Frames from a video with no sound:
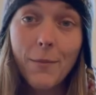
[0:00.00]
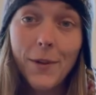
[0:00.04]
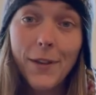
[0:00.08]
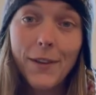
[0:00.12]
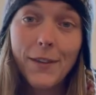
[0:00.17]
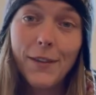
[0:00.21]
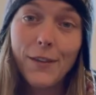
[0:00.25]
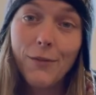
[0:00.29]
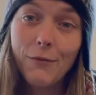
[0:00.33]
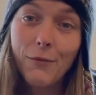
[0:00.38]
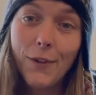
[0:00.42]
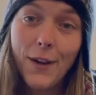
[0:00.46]

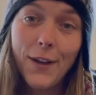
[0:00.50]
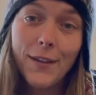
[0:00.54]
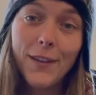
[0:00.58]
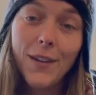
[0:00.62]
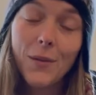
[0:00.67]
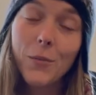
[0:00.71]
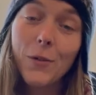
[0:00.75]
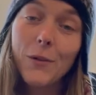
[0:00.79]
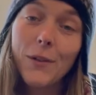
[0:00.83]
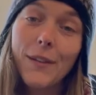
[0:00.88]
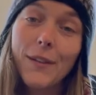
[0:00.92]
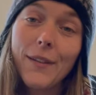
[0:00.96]
It's
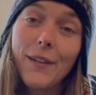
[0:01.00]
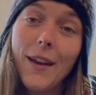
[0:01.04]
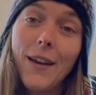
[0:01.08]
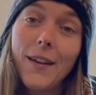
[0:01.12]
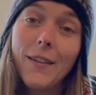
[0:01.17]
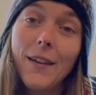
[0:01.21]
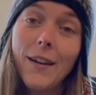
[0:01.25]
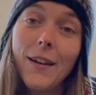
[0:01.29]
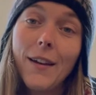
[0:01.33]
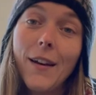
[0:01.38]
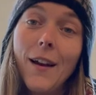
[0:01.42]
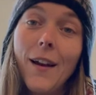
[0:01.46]
reasonable to say
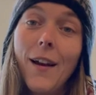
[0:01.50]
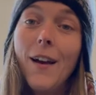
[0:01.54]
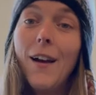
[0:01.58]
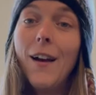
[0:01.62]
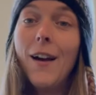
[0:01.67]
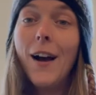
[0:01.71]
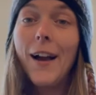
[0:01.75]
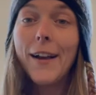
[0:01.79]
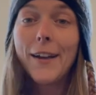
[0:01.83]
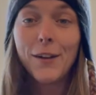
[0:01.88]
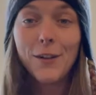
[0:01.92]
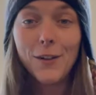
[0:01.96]
that
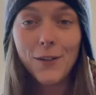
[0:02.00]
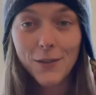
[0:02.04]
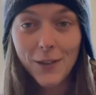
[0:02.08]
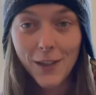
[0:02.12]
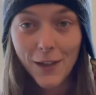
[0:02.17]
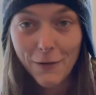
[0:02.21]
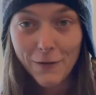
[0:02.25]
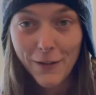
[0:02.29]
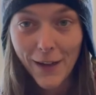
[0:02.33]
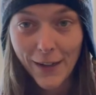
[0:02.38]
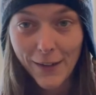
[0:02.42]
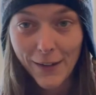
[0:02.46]
I can only
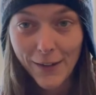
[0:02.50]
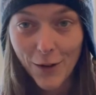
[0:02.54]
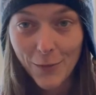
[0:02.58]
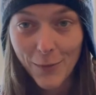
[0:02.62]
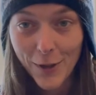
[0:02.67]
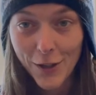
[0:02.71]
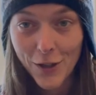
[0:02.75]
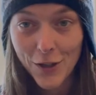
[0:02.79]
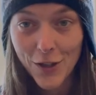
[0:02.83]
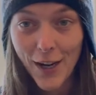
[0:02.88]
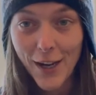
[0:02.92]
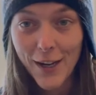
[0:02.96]
affect so
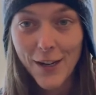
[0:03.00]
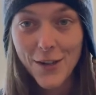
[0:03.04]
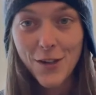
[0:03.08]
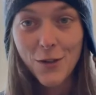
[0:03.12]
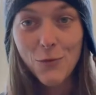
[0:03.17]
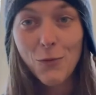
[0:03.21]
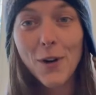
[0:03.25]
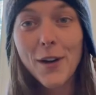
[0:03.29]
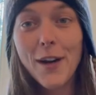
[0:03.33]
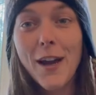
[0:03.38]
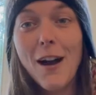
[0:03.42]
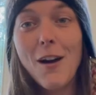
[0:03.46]
much change in
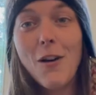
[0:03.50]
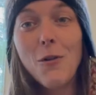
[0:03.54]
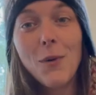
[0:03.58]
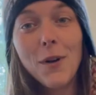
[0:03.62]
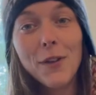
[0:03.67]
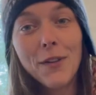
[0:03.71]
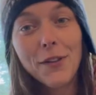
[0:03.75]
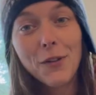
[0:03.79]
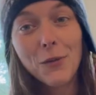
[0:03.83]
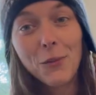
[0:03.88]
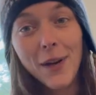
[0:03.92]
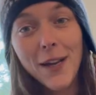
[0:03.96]
1 hour
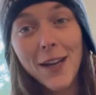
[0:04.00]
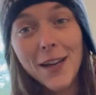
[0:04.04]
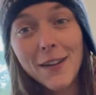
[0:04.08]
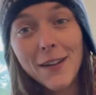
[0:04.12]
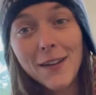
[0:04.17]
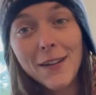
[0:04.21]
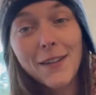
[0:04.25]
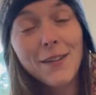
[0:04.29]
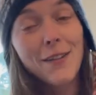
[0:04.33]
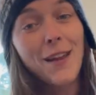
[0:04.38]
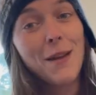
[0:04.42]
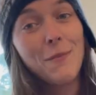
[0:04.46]
once a week.
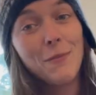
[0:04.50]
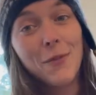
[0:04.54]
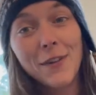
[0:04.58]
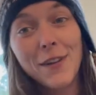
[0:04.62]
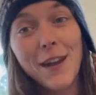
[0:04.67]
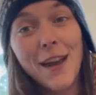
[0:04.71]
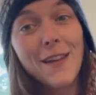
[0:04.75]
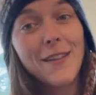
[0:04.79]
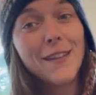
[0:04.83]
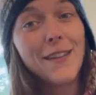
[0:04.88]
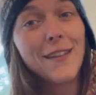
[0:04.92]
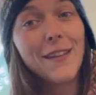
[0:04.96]
Same with
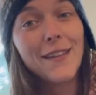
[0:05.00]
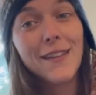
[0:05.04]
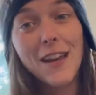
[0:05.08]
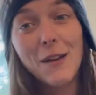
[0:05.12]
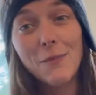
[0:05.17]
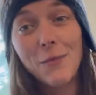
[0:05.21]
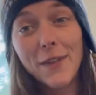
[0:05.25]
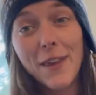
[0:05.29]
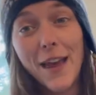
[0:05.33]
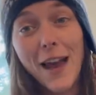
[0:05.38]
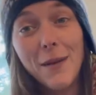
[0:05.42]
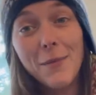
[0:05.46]
Nathan, same
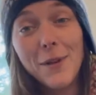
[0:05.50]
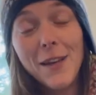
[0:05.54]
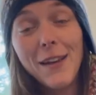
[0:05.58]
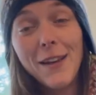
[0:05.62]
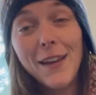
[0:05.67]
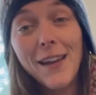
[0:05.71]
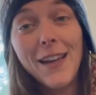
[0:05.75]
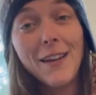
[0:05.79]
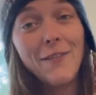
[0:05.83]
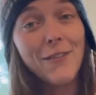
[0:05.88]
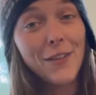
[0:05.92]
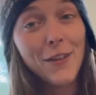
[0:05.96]
with Abby,
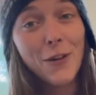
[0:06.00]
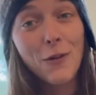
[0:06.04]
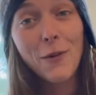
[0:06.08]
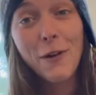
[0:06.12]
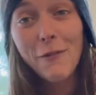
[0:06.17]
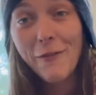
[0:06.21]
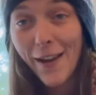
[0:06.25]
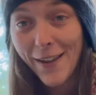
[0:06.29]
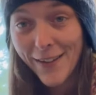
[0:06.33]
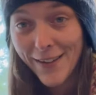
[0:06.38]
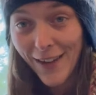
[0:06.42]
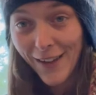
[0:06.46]
even though we're
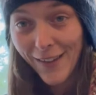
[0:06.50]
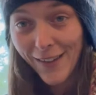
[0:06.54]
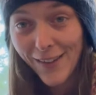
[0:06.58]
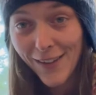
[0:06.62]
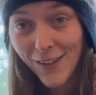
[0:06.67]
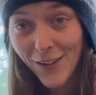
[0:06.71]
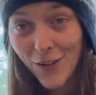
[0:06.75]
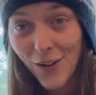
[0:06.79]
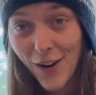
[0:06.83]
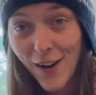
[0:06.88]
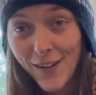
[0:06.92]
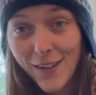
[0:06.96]
fantastic
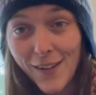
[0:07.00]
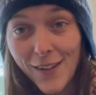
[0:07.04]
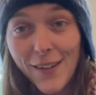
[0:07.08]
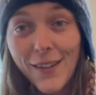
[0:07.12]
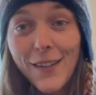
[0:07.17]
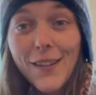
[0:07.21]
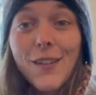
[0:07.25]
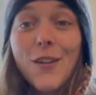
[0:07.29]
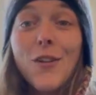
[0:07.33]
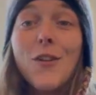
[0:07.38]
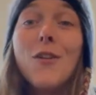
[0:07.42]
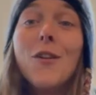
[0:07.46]
trainers.
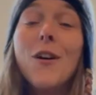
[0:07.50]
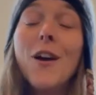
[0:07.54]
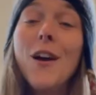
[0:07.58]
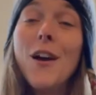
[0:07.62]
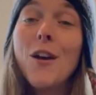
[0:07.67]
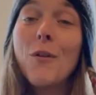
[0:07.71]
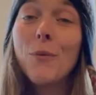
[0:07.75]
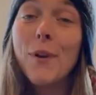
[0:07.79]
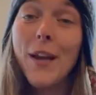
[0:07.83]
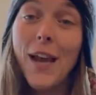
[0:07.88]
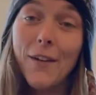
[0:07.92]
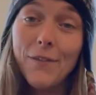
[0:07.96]
So
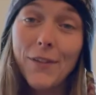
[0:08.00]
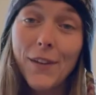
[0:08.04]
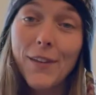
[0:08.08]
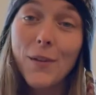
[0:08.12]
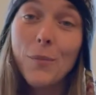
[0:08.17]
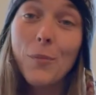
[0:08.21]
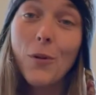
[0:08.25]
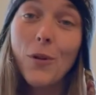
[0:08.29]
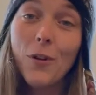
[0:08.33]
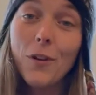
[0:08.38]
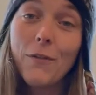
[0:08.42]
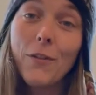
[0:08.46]
we have the
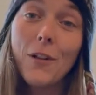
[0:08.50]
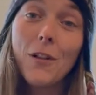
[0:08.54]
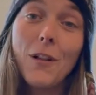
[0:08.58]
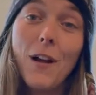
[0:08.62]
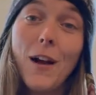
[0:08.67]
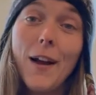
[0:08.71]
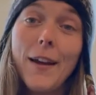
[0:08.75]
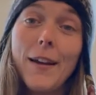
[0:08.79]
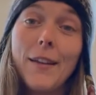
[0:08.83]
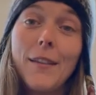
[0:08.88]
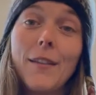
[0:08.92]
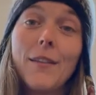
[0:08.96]
support of the
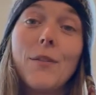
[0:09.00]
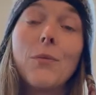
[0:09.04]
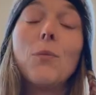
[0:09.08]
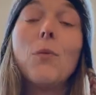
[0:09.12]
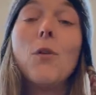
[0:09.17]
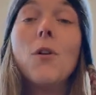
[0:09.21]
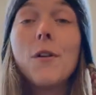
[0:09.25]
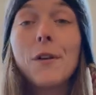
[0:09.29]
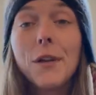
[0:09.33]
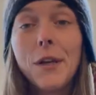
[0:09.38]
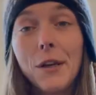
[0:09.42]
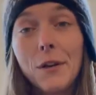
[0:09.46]
clients
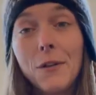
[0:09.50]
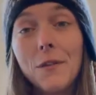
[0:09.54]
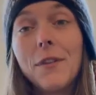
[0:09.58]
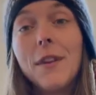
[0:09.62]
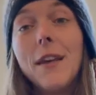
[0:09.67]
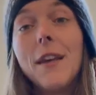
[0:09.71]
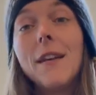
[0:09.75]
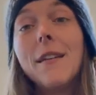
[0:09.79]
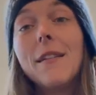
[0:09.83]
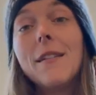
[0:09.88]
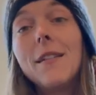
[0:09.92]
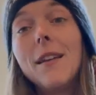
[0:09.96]
working on
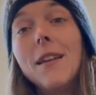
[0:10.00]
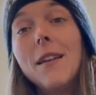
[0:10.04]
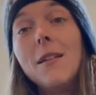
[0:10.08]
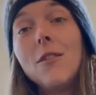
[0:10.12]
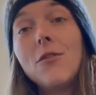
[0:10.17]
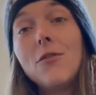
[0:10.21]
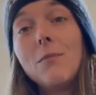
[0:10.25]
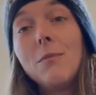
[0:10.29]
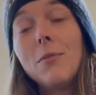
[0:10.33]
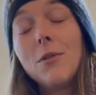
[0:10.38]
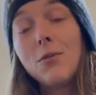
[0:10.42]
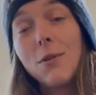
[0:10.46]
things
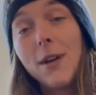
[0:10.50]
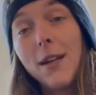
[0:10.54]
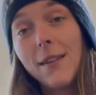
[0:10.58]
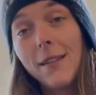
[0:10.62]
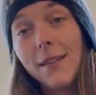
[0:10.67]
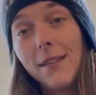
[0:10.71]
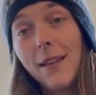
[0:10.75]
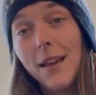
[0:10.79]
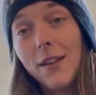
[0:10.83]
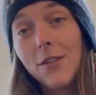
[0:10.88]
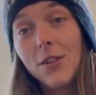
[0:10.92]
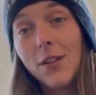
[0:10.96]
in between the
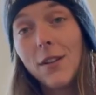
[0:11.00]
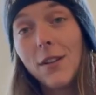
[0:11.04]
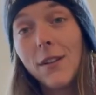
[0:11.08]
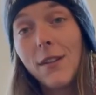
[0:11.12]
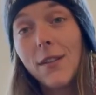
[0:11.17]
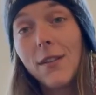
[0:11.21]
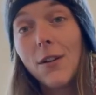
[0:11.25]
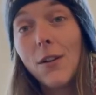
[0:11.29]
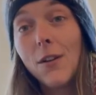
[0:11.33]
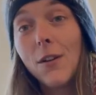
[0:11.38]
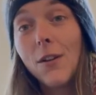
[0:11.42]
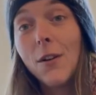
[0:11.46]
sessions.
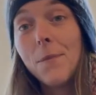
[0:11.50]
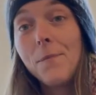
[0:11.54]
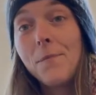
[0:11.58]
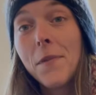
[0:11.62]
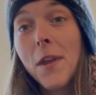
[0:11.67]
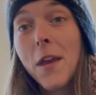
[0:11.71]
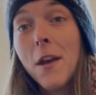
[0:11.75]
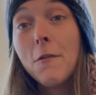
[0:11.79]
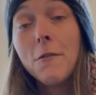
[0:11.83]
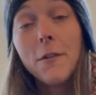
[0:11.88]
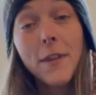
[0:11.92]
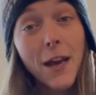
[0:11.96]
So
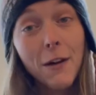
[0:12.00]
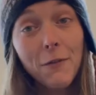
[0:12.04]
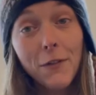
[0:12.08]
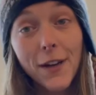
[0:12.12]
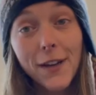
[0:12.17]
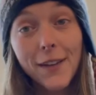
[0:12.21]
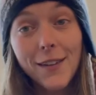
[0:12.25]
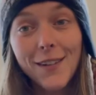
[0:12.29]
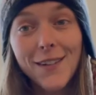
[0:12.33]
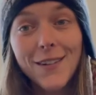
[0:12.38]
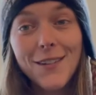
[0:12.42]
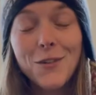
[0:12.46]
for that
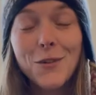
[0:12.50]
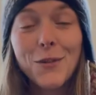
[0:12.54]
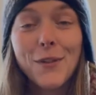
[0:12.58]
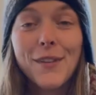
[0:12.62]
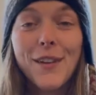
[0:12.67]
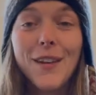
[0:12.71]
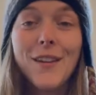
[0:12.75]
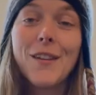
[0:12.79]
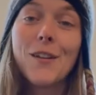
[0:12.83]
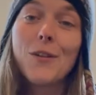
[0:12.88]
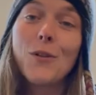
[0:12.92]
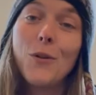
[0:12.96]
reason, you'll
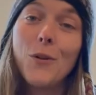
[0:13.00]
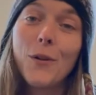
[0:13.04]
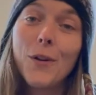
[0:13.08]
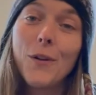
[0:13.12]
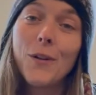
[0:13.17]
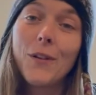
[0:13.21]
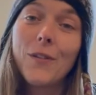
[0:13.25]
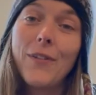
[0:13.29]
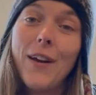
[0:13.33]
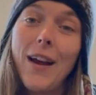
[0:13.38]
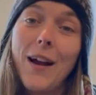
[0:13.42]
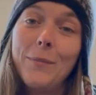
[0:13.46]
see that
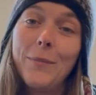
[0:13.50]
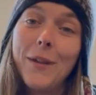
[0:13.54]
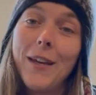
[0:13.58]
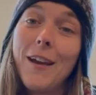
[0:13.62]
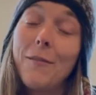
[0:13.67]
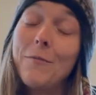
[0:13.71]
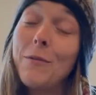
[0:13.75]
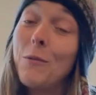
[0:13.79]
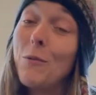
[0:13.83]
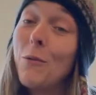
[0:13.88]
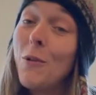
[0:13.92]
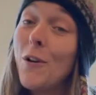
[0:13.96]
Gordo's family have
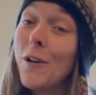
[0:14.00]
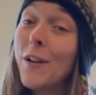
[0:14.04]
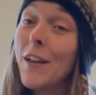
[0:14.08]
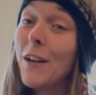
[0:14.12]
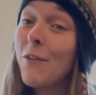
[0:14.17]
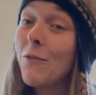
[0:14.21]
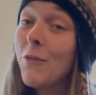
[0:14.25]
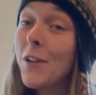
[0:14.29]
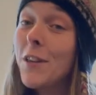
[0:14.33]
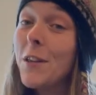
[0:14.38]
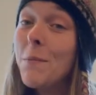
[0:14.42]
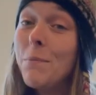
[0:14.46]
been working
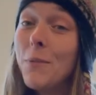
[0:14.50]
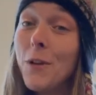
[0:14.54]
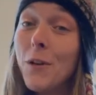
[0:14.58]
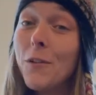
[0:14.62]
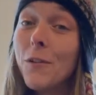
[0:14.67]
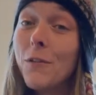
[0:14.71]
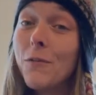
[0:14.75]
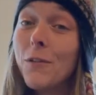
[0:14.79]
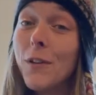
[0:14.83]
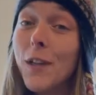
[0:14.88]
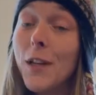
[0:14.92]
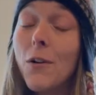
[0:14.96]
really
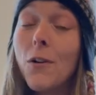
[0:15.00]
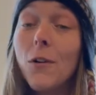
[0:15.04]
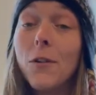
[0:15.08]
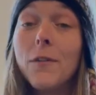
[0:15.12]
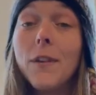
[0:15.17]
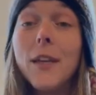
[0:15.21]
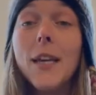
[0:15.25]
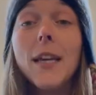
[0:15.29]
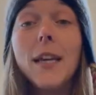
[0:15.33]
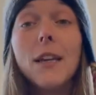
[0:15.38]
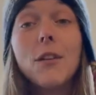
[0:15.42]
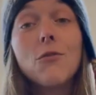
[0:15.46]
beautifully on
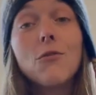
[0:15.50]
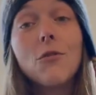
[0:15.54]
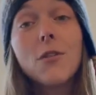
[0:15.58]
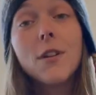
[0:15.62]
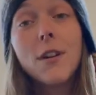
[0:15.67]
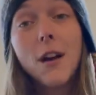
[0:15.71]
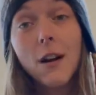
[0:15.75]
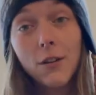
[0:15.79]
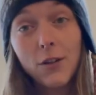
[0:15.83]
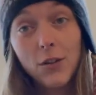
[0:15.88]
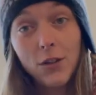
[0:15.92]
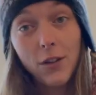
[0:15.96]
the
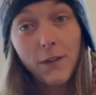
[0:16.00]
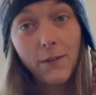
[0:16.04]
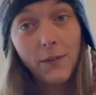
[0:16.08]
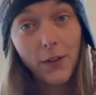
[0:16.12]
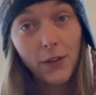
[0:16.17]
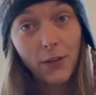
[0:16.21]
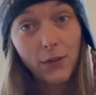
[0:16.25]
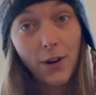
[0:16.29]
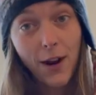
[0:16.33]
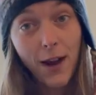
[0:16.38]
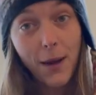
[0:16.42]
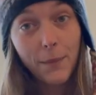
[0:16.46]
introduction of the
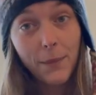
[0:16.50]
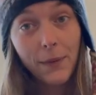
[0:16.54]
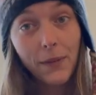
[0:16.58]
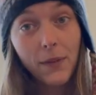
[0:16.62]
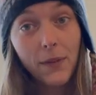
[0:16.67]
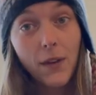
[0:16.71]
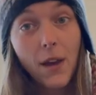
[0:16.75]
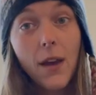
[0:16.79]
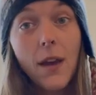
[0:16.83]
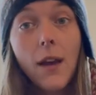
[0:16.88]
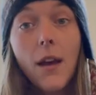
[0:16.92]
straps.